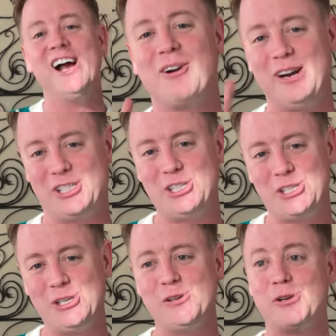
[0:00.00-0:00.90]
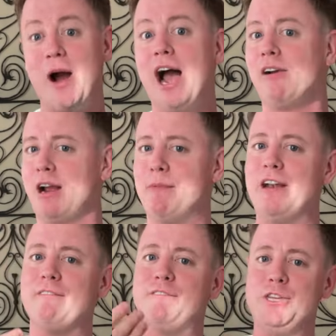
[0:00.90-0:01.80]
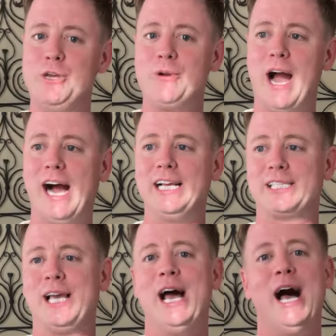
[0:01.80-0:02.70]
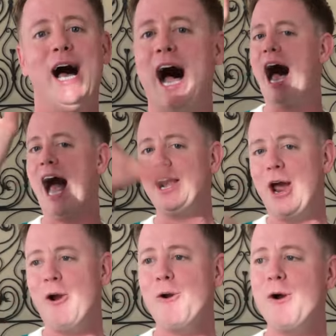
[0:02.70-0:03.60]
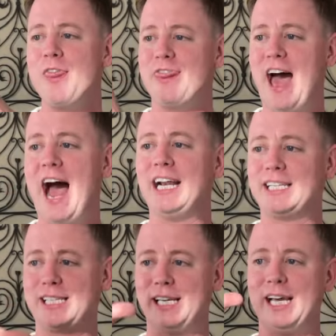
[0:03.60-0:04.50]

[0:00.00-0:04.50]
Question two, do I recommend it for you guys? I know that